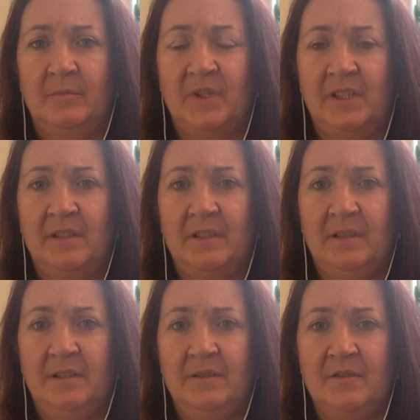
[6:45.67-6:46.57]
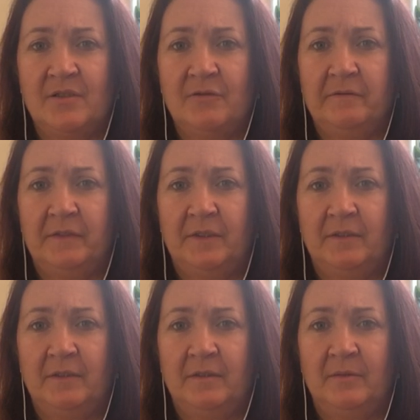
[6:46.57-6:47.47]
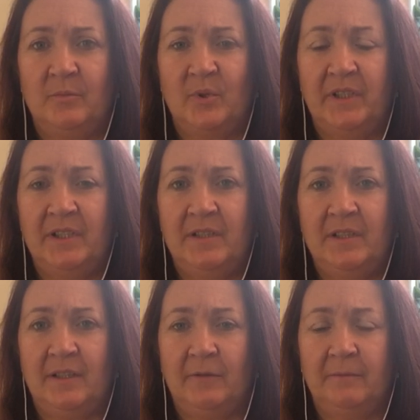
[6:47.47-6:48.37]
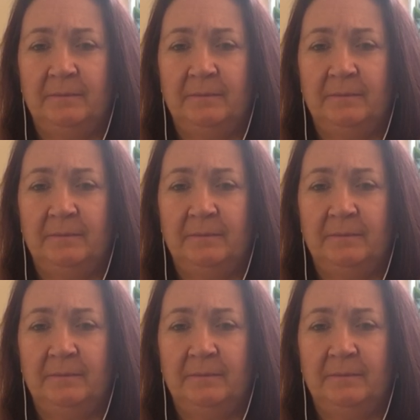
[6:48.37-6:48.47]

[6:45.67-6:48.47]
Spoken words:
Breathing in, soften. Breathing out.